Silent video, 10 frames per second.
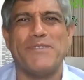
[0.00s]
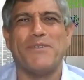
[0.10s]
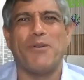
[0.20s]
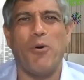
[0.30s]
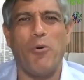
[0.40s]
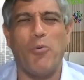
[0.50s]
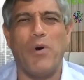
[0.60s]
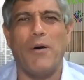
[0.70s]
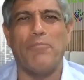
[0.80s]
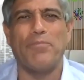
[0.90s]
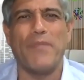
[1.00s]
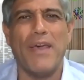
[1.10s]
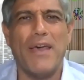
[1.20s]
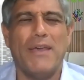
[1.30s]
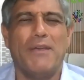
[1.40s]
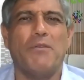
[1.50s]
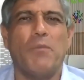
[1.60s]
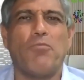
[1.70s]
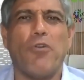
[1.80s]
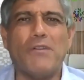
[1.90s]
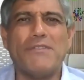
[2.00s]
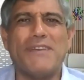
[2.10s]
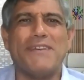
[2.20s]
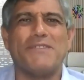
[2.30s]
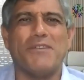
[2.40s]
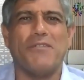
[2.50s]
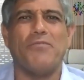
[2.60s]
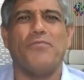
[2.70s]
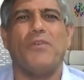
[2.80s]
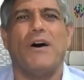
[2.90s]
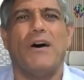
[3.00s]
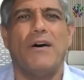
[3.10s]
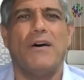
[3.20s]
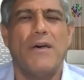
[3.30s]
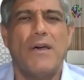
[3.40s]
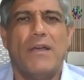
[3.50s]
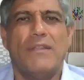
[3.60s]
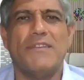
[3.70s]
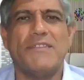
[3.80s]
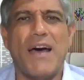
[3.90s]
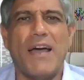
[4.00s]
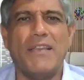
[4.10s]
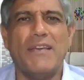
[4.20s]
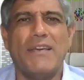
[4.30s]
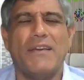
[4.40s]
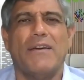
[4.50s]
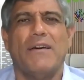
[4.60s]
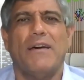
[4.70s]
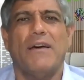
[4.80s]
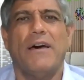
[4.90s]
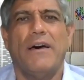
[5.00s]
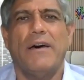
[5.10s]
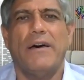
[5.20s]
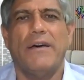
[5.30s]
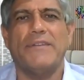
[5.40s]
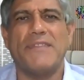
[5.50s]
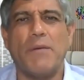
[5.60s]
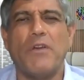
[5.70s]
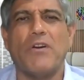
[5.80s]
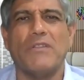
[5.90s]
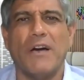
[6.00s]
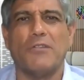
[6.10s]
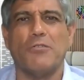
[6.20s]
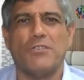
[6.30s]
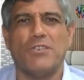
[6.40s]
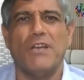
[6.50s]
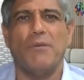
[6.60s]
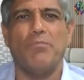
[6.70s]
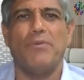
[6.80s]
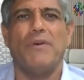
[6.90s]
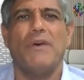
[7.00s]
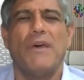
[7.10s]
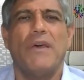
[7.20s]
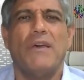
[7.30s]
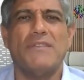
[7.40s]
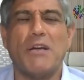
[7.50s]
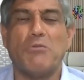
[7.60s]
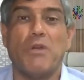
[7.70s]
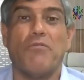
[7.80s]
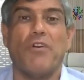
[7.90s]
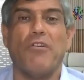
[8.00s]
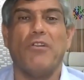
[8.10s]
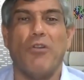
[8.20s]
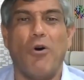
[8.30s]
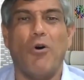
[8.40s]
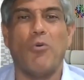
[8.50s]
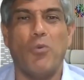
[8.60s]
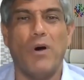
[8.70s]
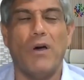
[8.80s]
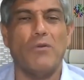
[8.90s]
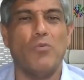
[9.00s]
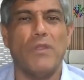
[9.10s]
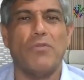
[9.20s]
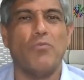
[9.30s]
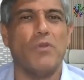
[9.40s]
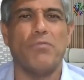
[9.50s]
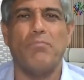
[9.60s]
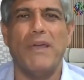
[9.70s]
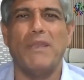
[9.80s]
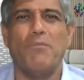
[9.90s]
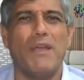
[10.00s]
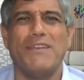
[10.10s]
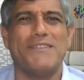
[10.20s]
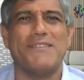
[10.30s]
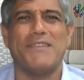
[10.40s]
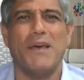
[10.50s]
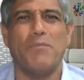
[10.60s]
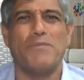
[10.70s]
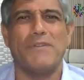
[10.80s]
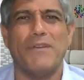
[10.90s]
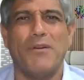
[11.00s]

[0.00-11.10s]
So, the process of designing a semiconductor chip is actually a very long one with many steps,